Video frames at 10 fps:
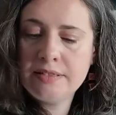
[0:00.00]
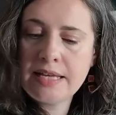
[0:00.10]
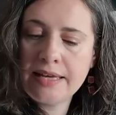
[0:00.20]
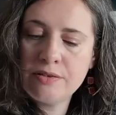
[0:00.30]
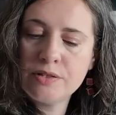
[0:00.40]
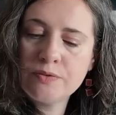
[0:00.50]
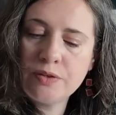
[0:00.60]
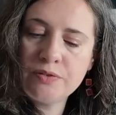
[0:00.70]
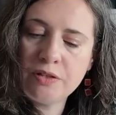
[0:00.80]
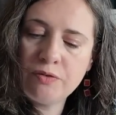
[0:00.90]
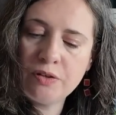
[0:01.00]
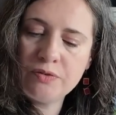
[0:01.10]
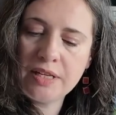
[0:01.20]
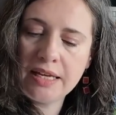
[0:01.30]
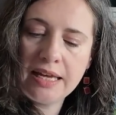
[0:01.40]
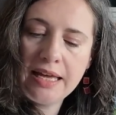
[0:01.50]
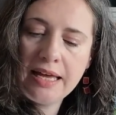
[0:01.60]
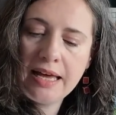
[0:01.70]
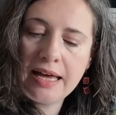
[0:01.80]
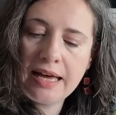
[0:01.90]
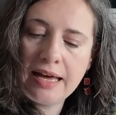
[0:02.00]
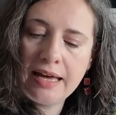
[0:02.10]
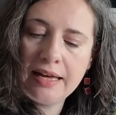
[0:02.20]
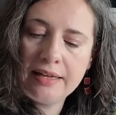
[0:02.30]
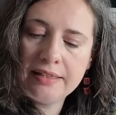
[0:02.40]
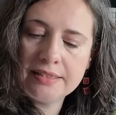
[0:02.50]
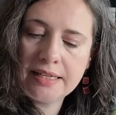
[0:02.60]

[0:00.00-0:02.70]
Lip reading: Dales 50/50, and